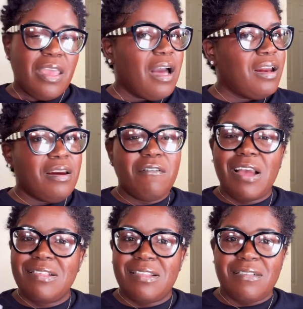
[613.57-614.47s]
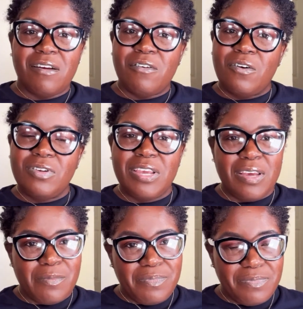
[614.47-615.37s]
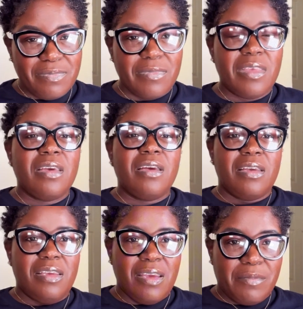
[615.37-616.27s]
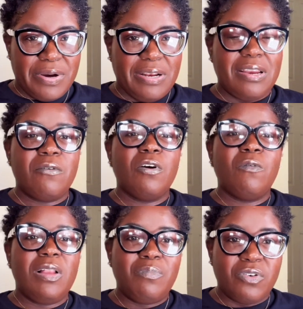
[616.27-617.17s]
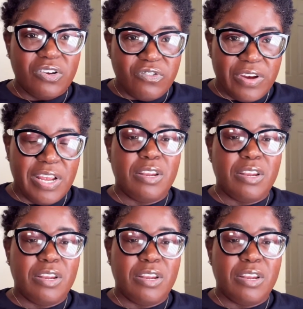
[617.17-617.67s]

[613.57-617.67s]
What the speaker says: and the Rastas around him, yeah man, they were well portrayed.